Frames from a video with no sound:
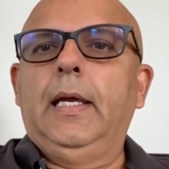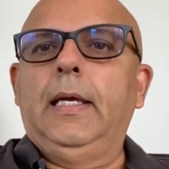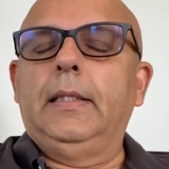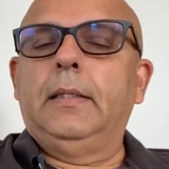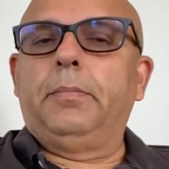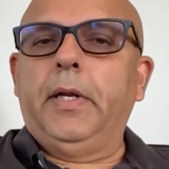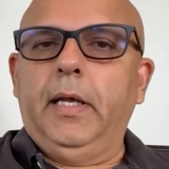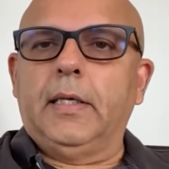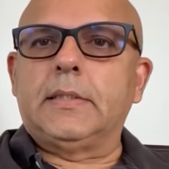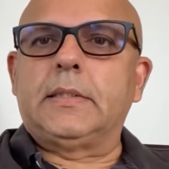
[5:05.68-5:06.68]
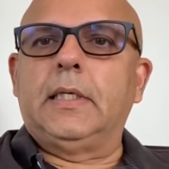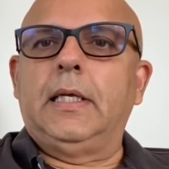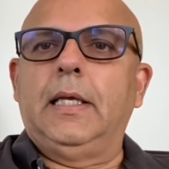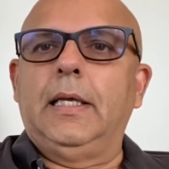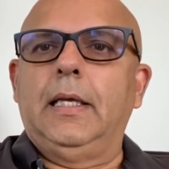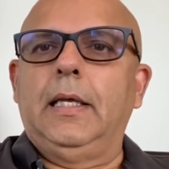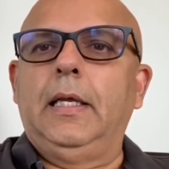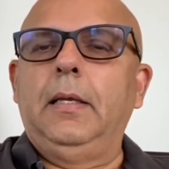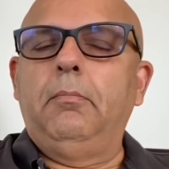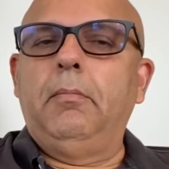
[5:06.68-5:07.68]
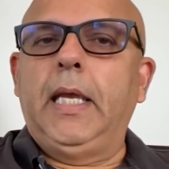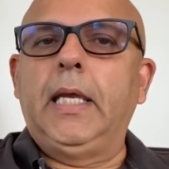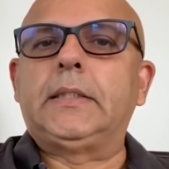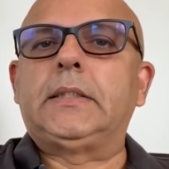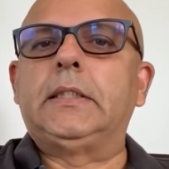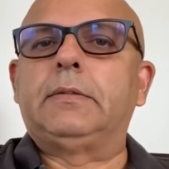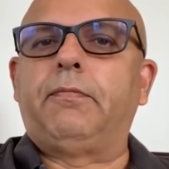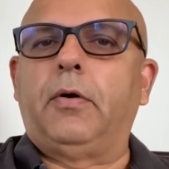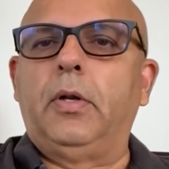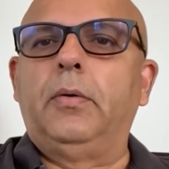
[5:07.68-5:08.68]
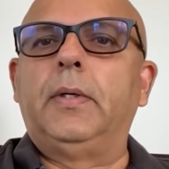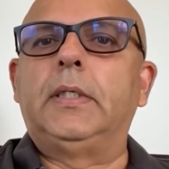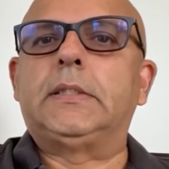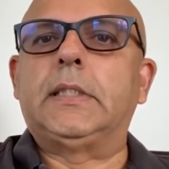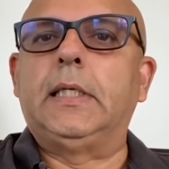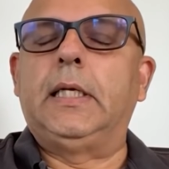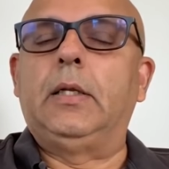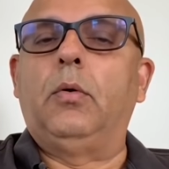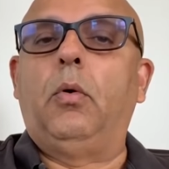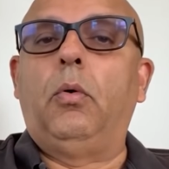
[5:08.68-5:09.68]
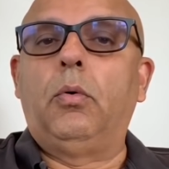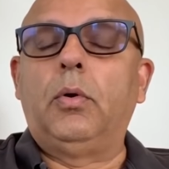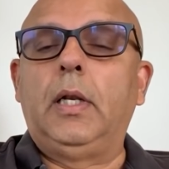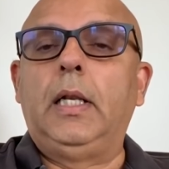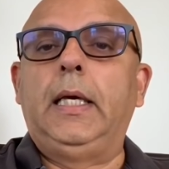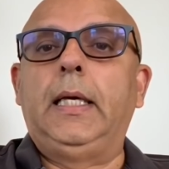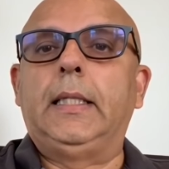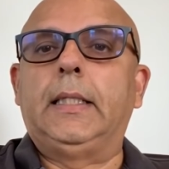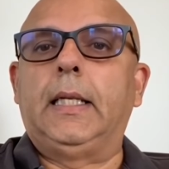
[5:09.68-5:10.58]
In the prayers, he makes his followers read only